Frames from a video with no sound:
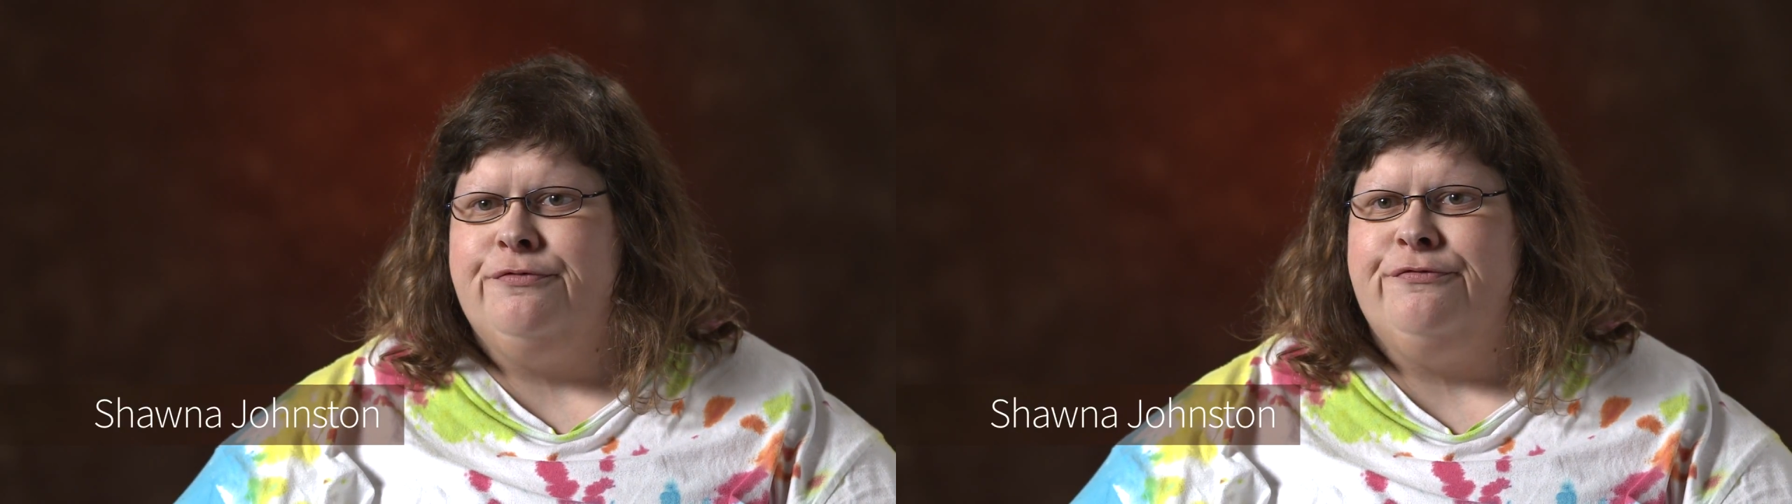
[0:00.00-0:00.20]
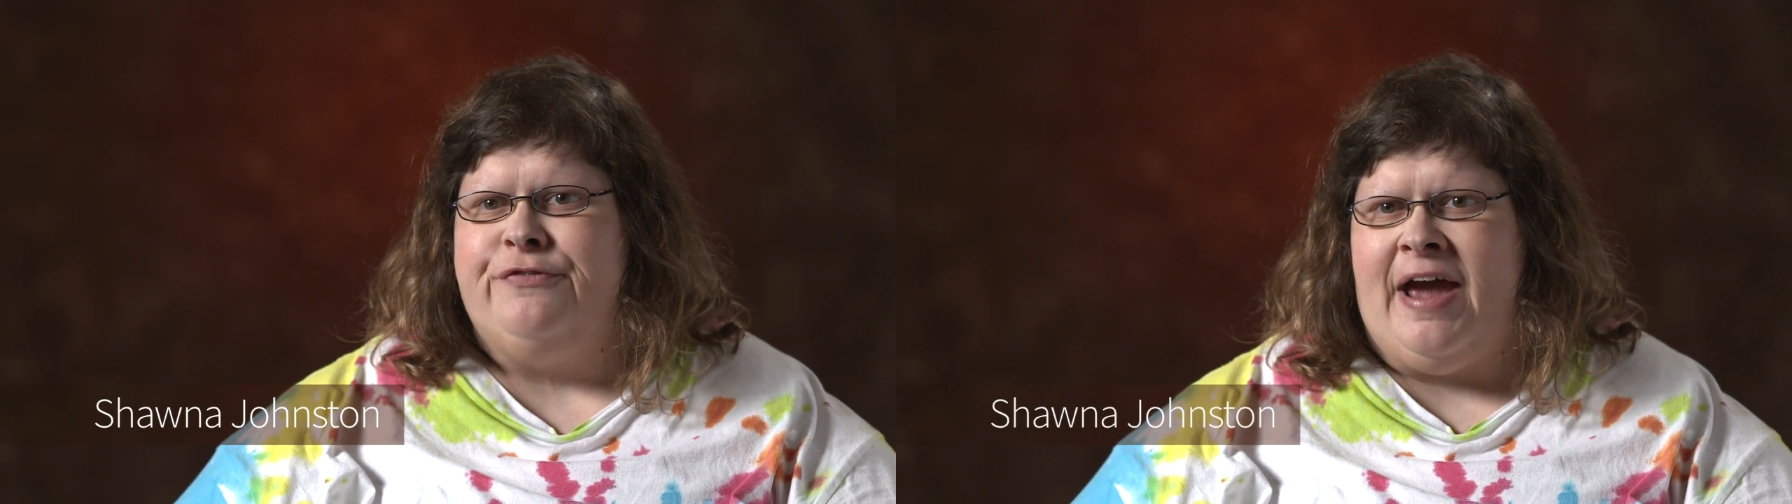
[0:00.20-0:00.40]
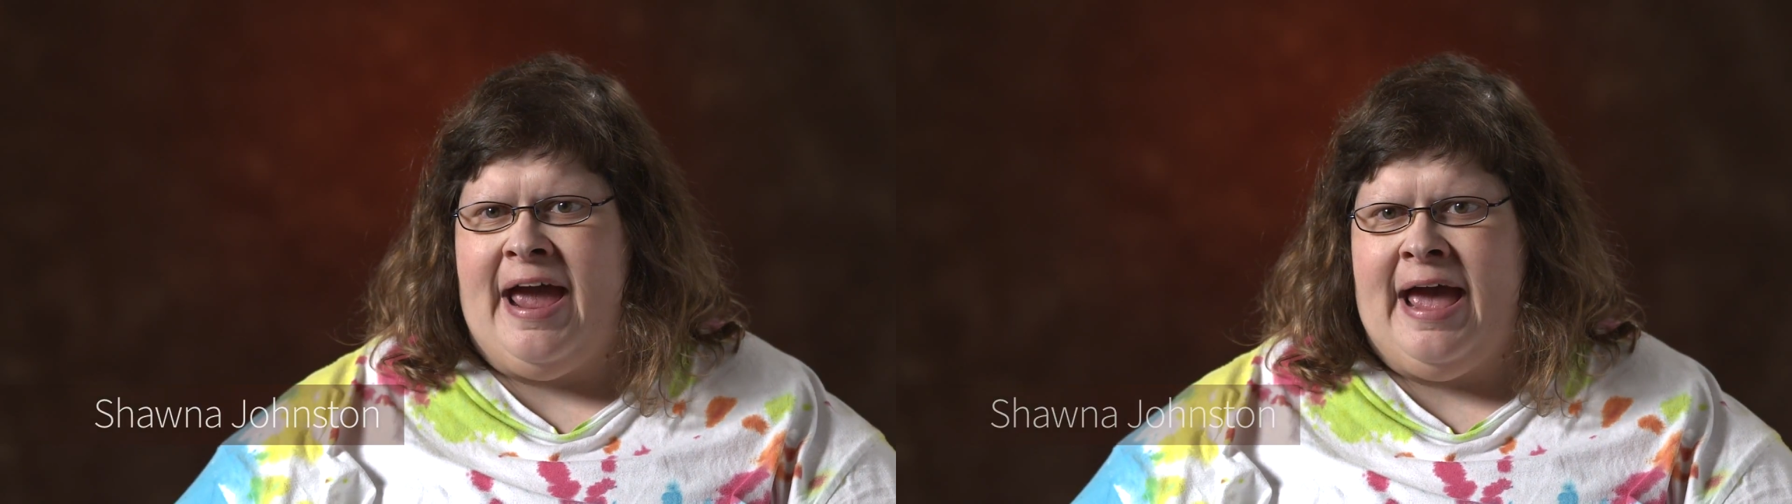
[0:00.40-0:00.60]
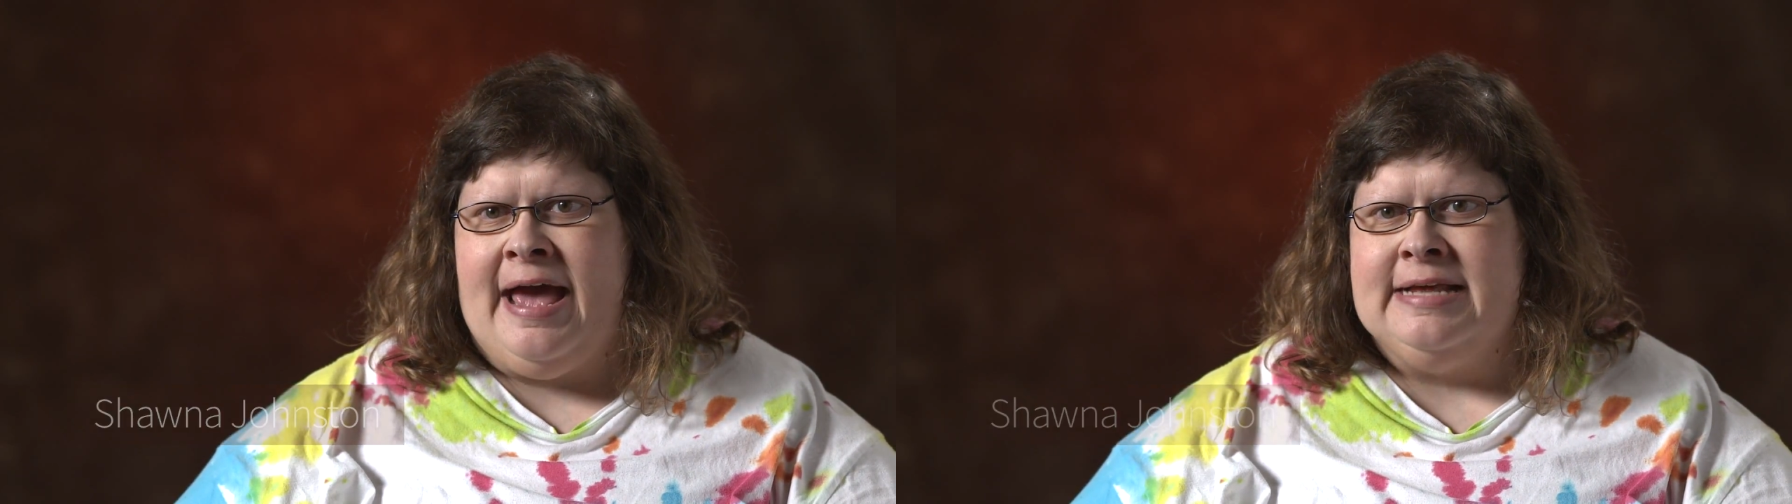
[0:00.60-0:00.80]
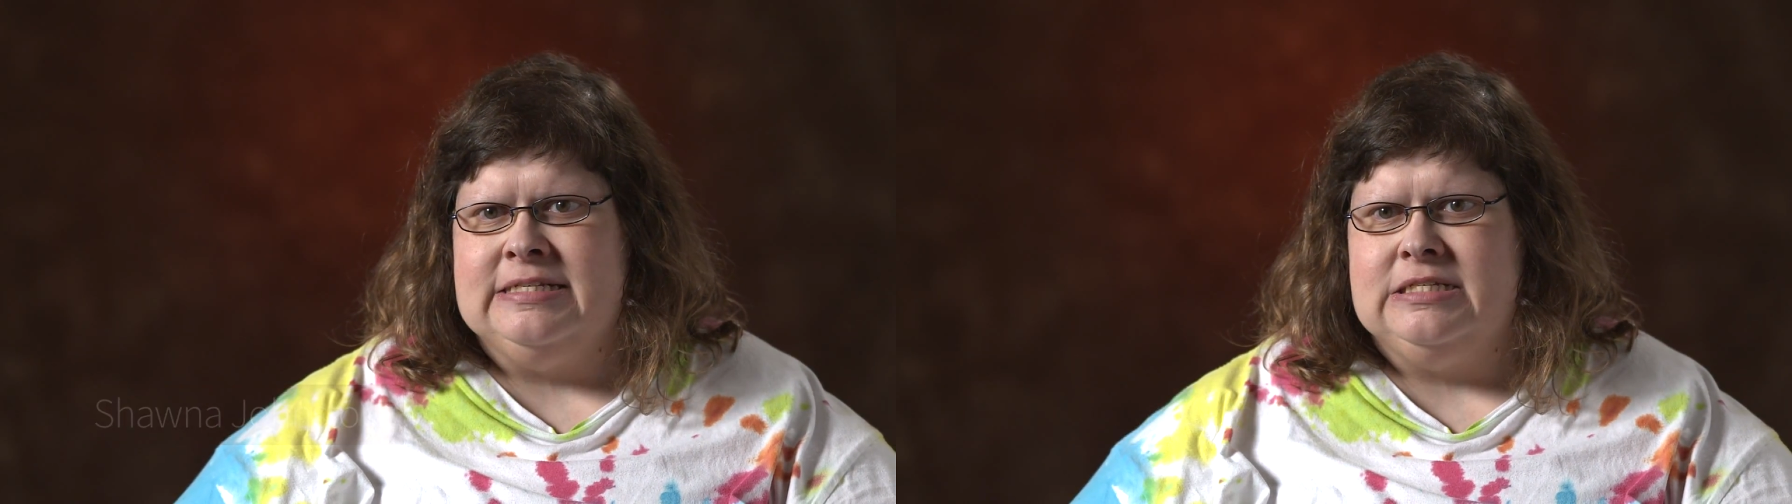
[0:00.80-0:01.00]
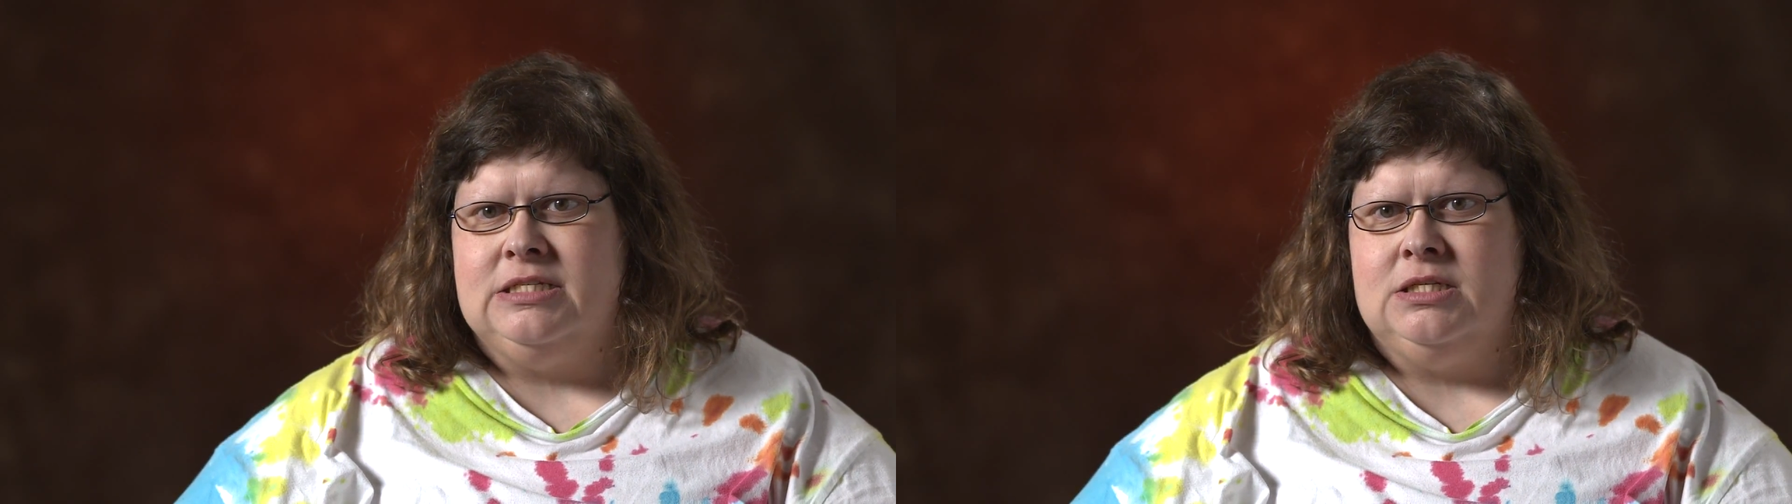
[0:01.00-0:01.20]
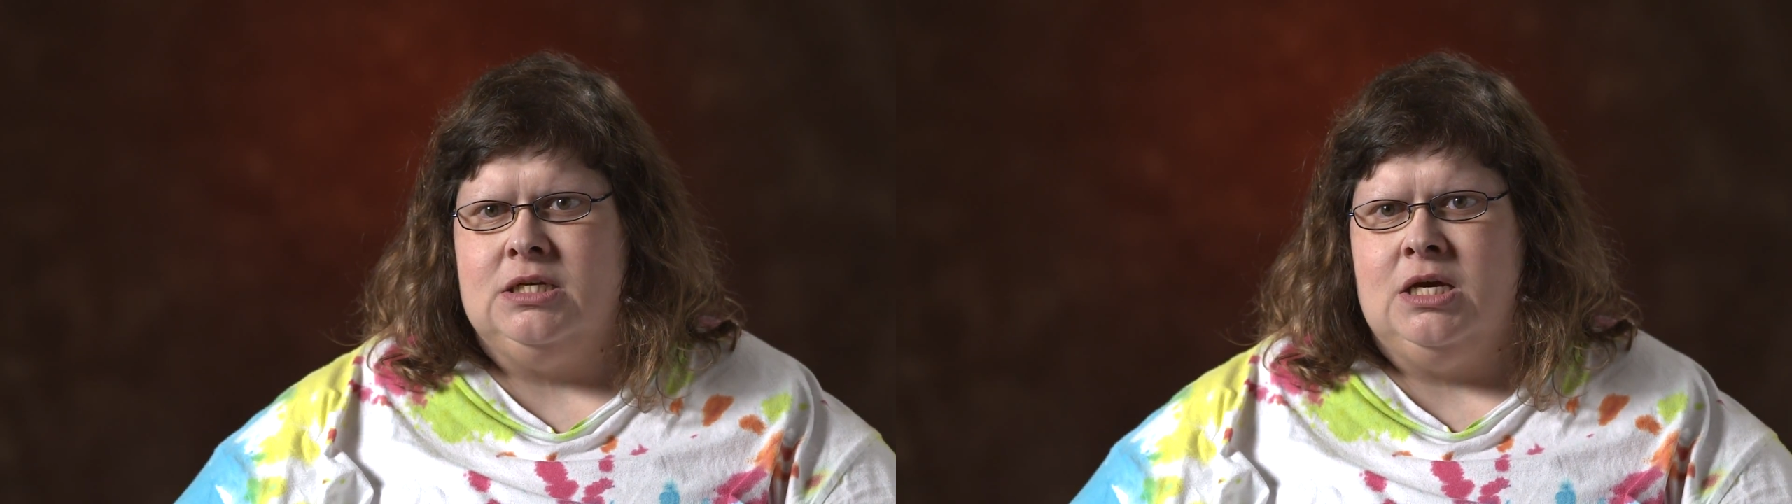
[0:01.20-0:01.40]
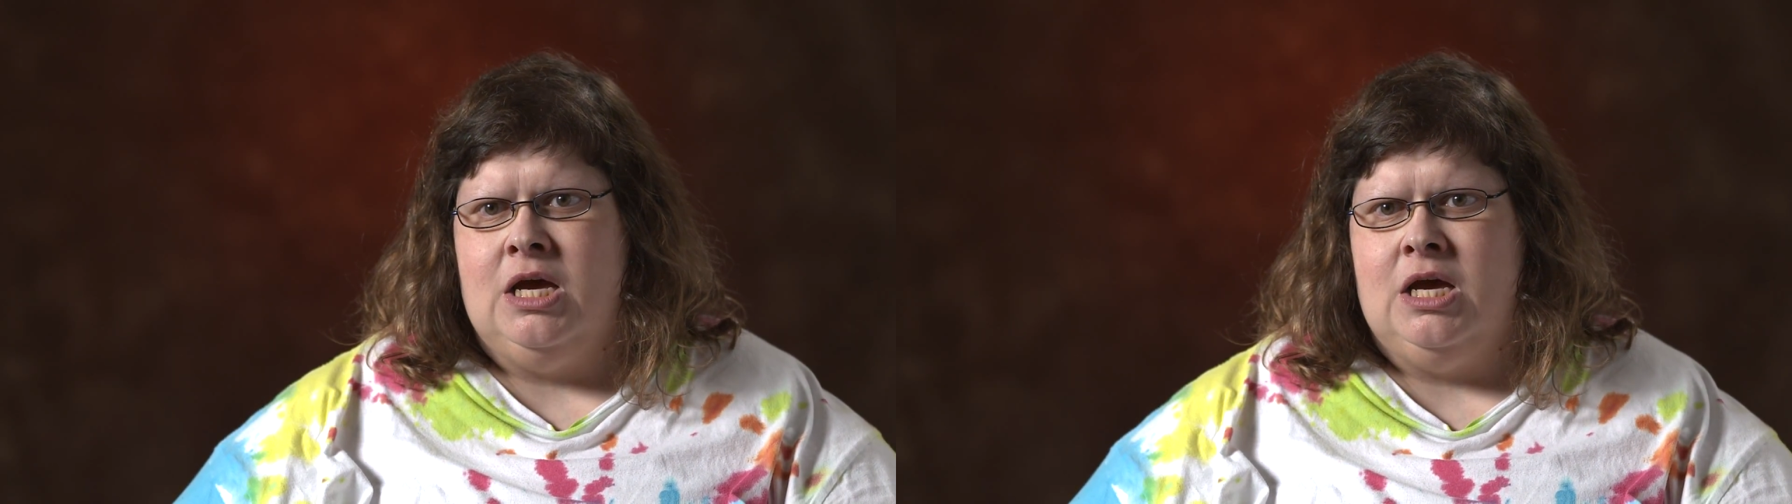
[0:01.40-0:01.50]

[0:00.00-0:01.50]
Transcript: fat?